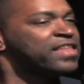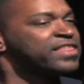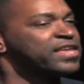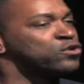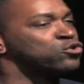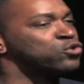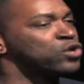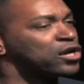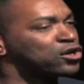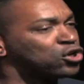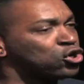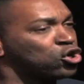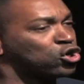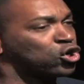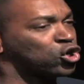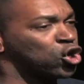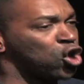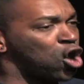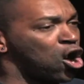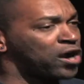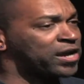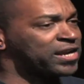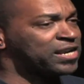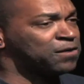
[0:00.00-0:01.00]
They do not look
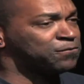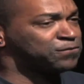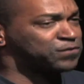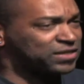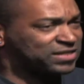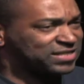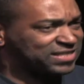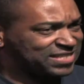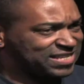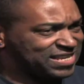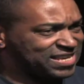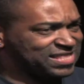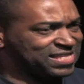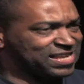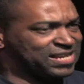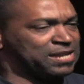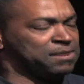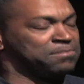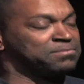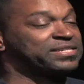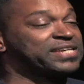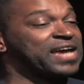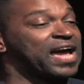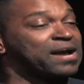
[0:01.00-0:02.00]
long enough to see the
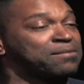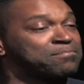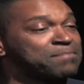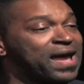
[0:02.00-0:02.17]
name tag.